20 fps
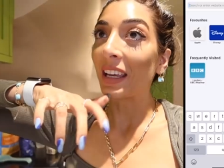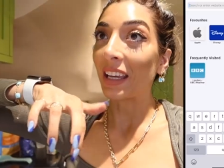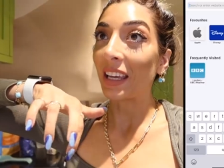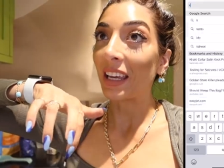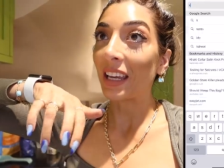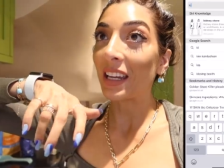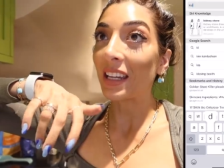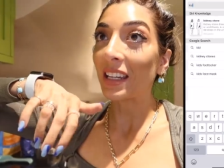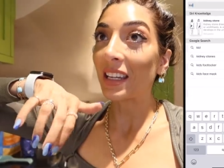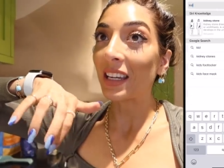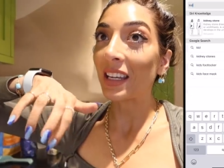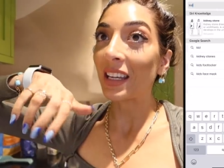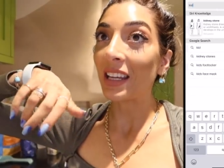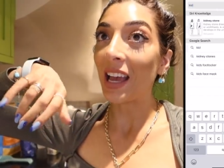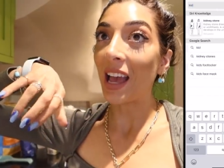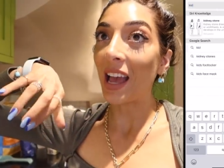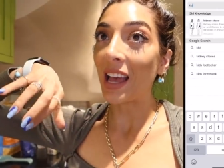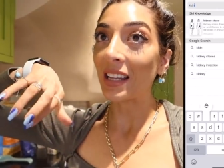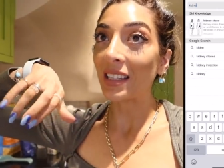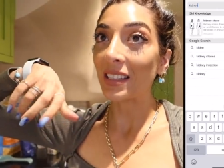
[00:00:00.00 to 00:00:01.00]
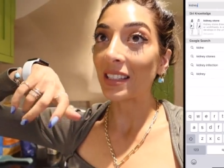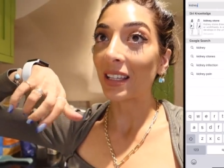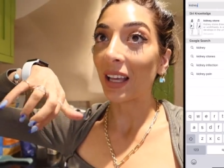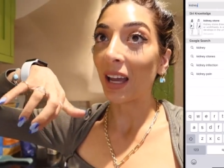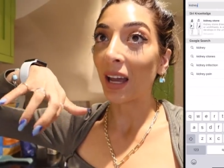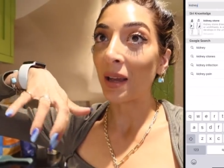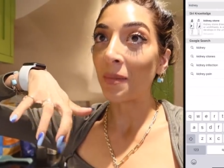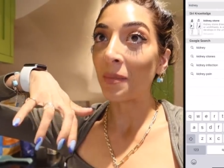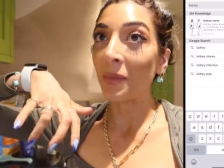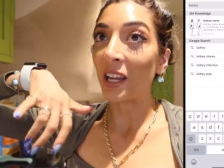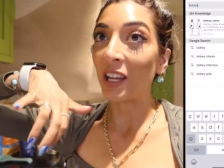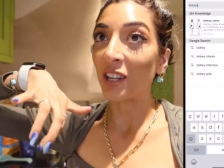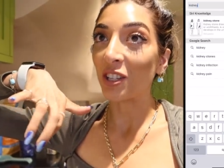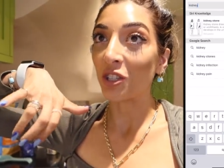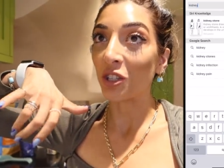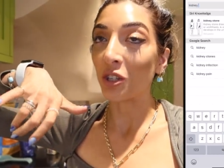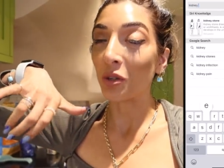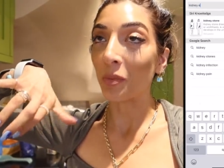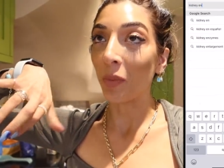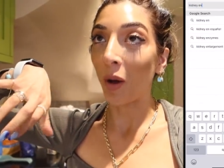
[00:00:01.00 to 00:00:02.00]
kidney enzyme
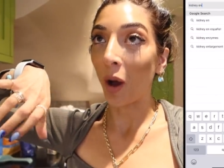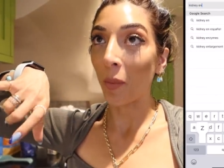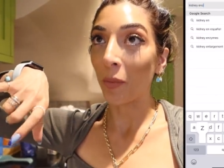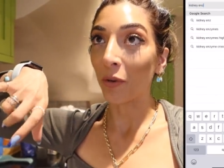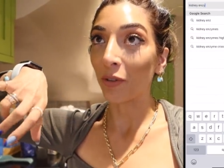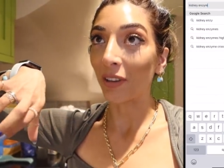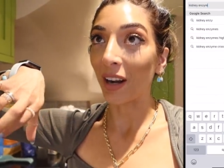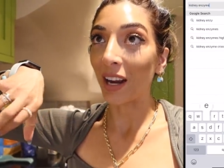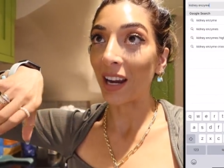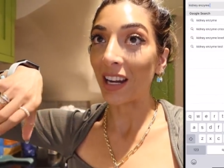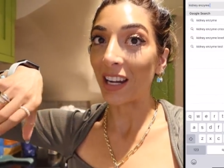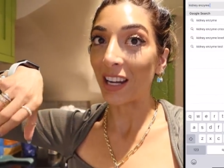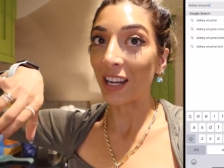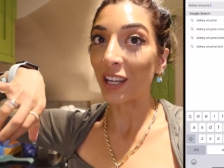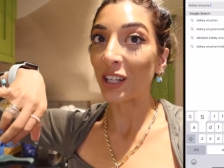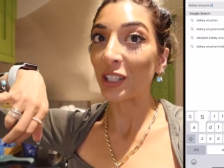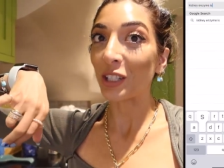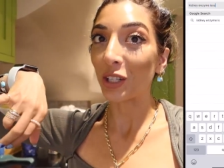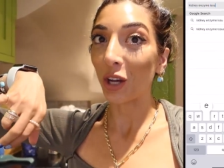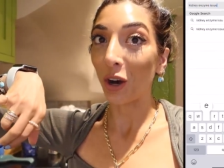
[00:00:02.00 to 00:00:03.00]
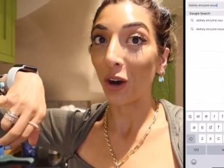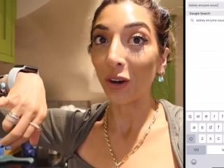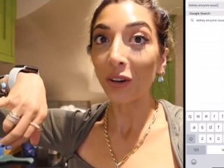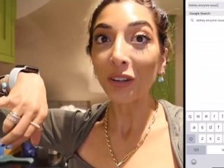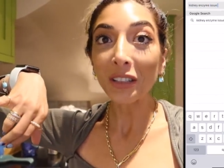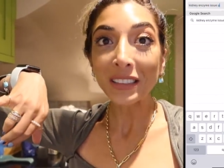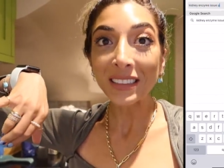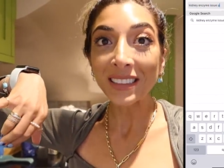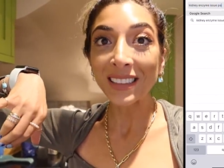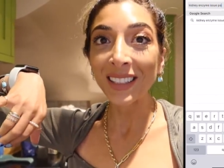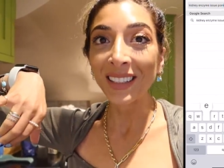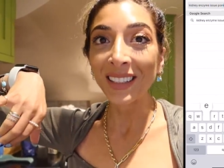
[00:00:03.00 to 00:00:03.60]
issue Pomeranian dogs.